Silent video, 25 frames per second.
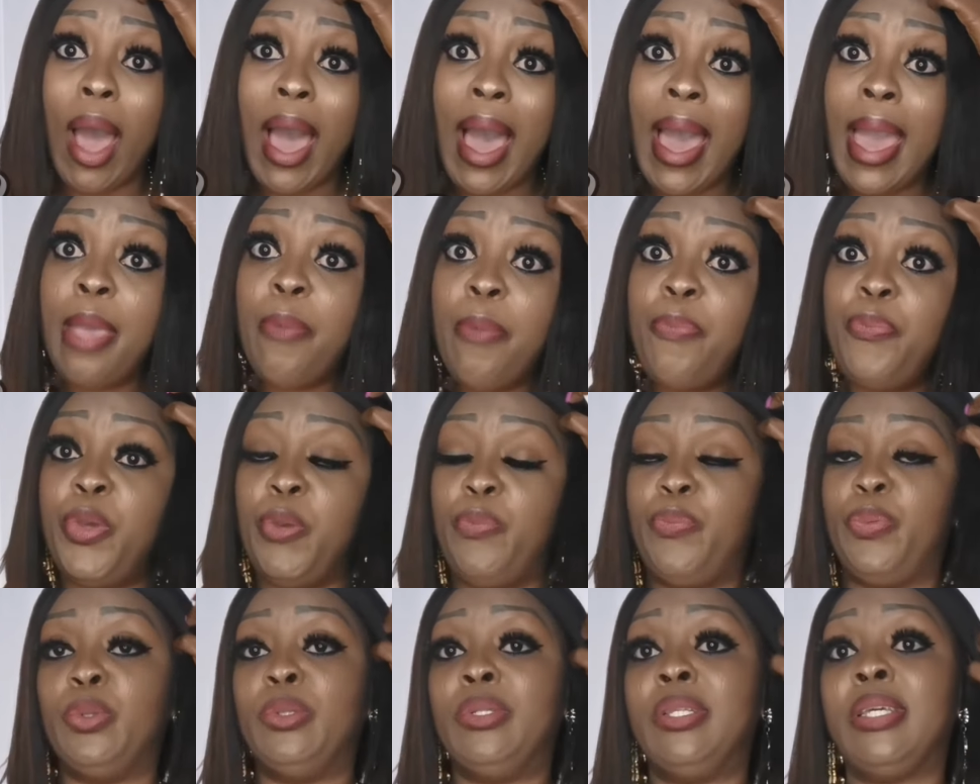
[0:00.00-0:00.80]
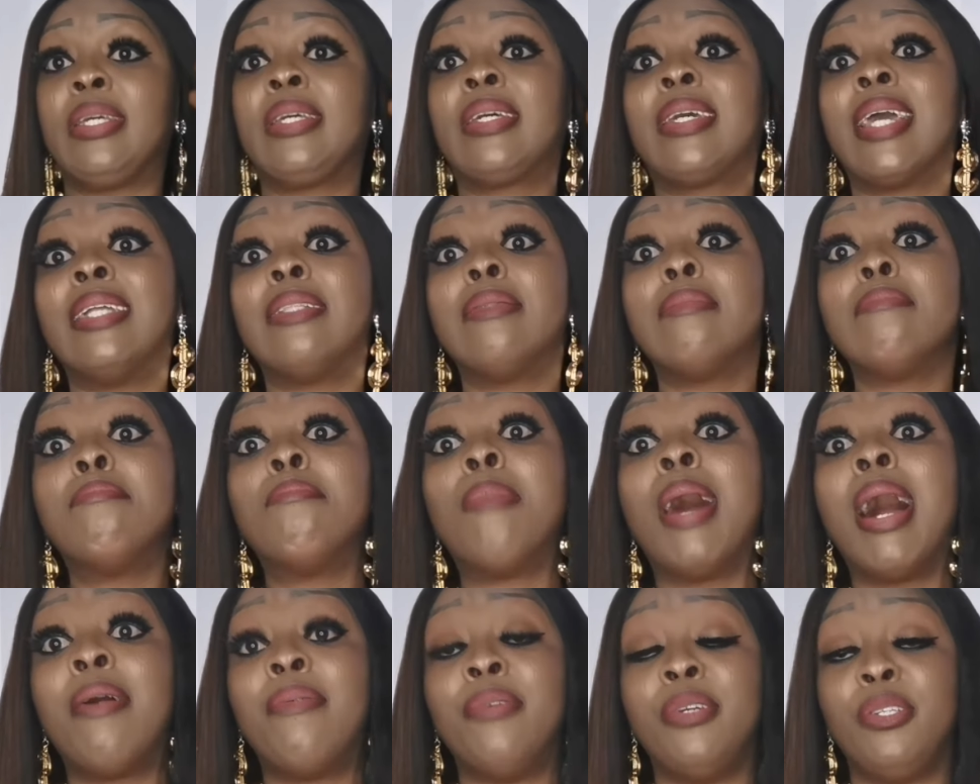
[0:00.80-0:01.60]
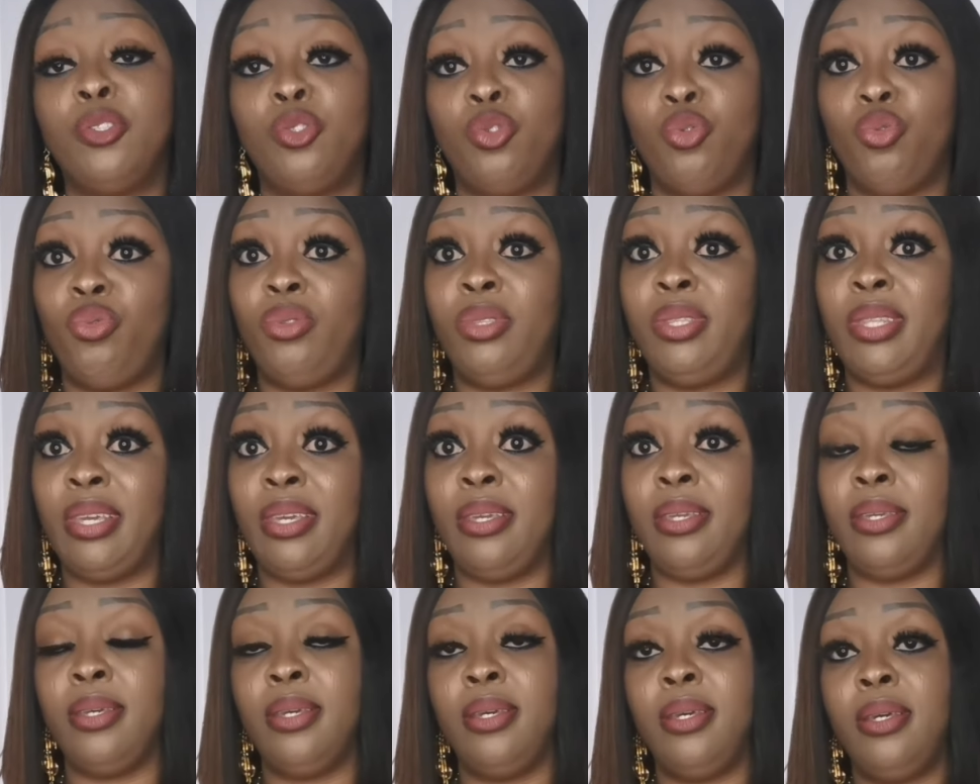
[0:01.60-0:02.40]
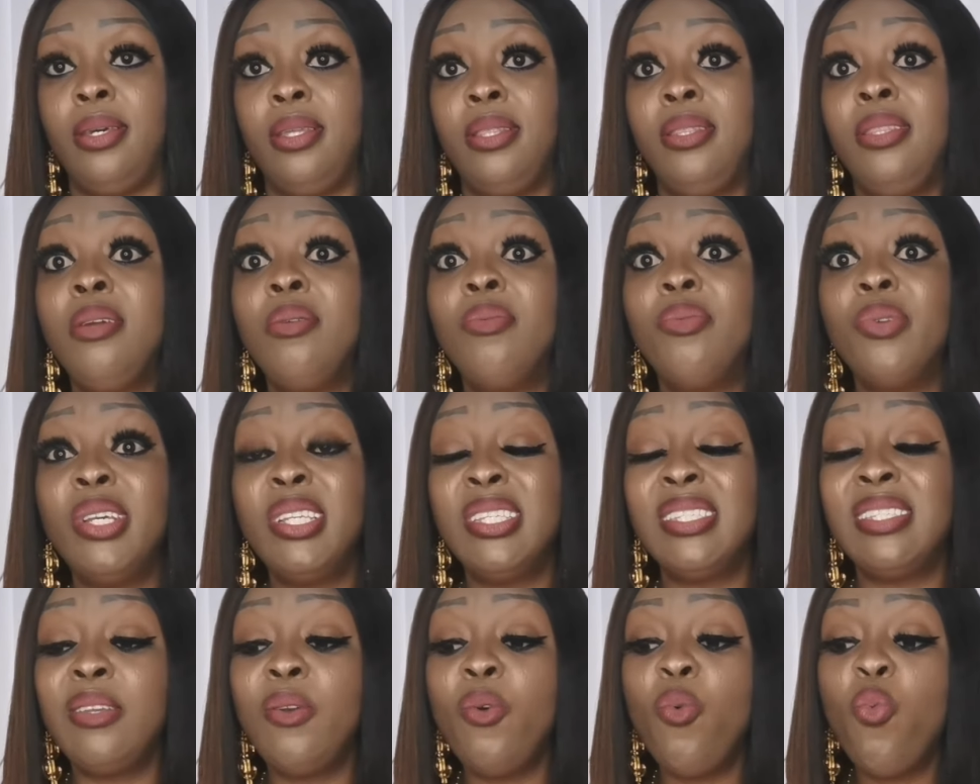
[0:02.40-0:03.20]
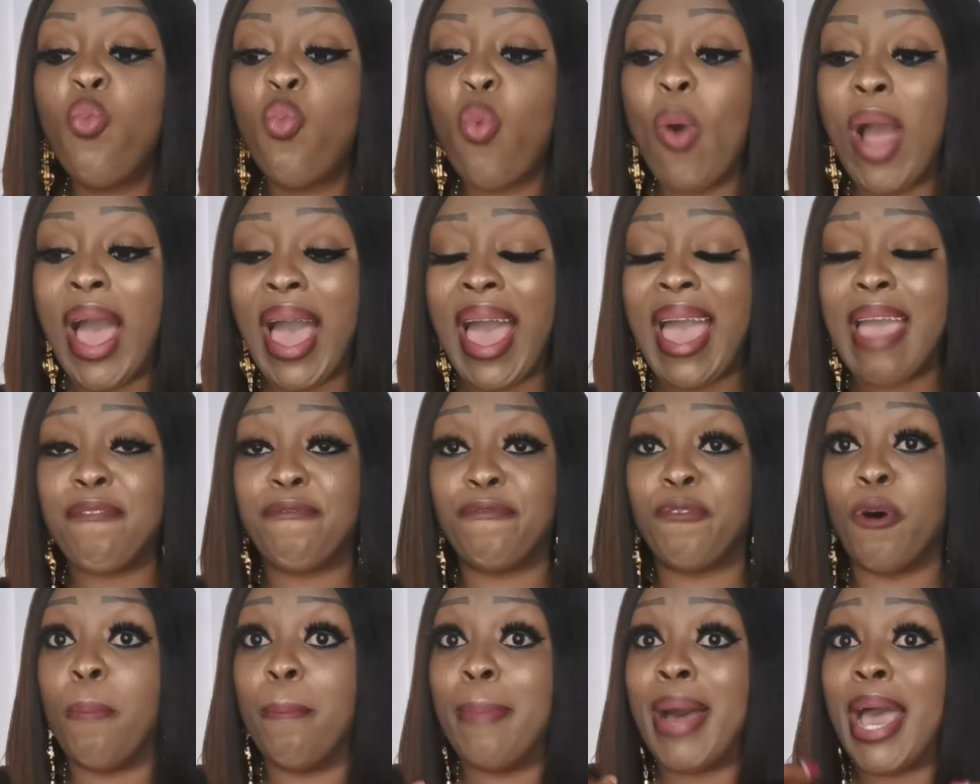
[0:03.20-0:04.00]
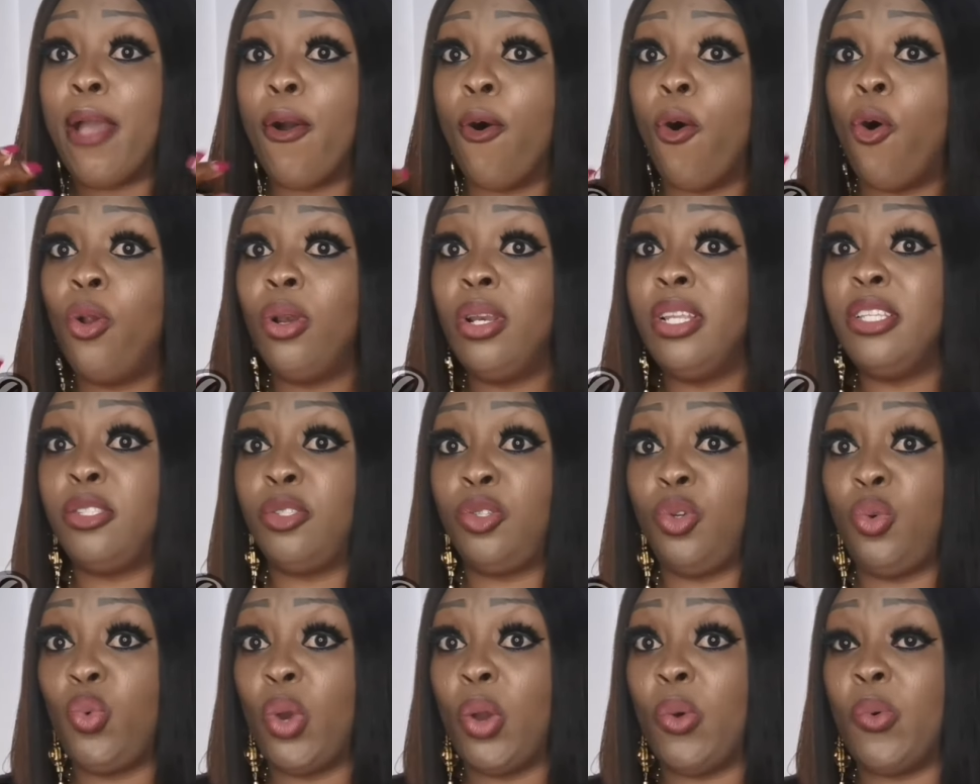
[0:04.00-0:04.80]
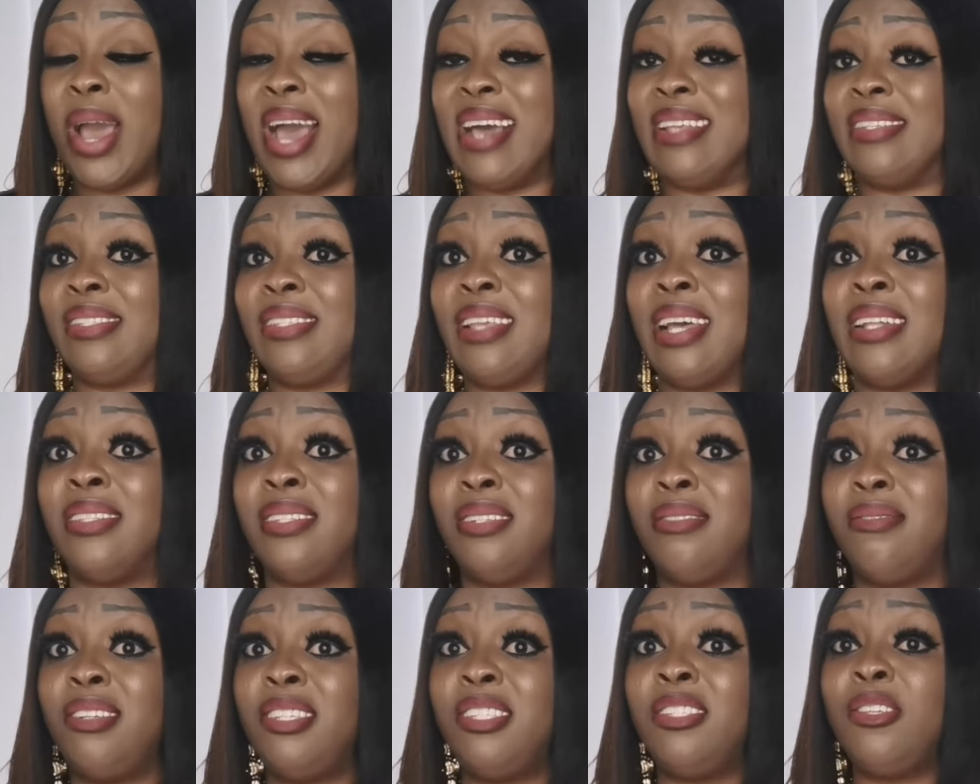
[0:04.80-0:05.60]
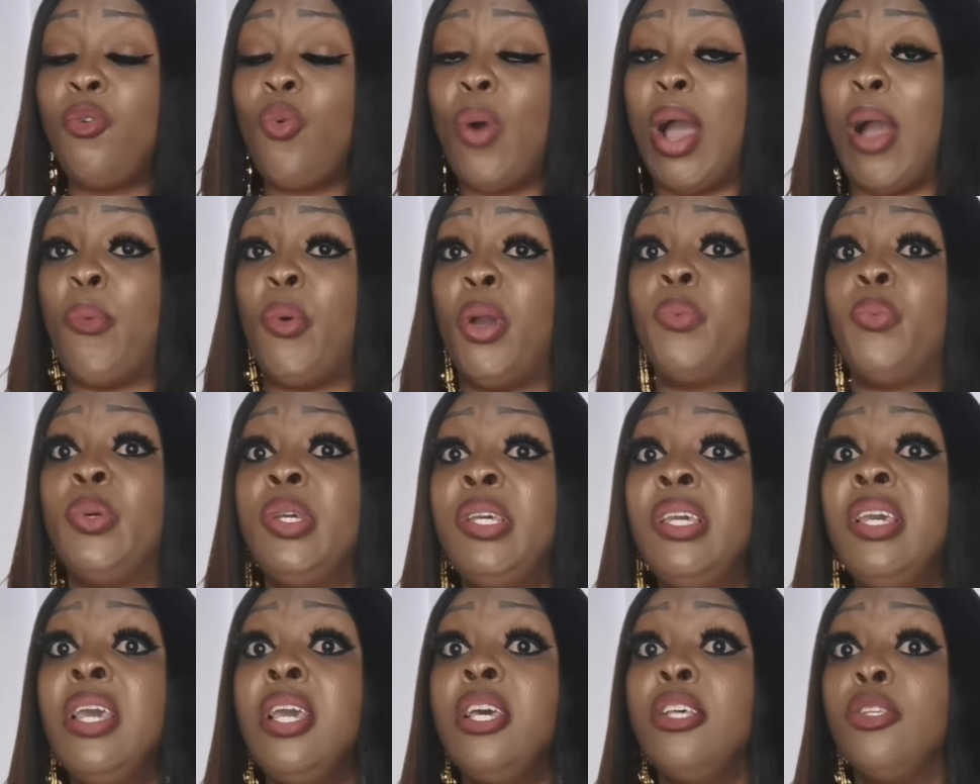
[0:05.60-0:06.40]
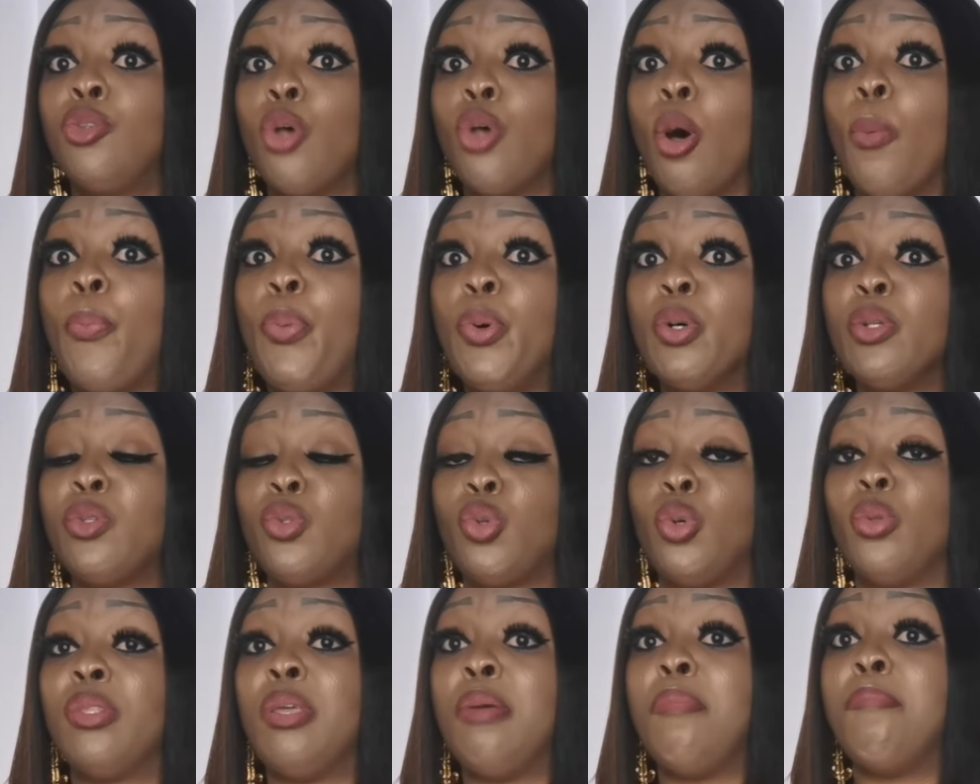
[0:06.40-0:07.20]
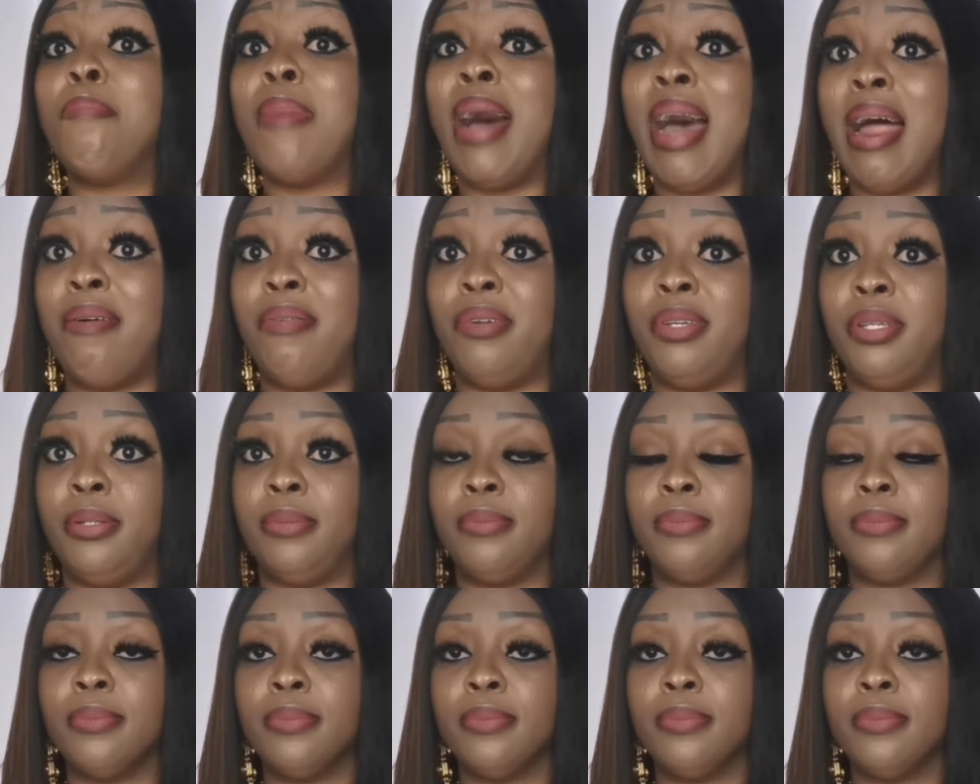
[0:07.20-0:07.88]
why people they get married today, the reason why for my own little way where I stand, the reason why we supposed to they marry.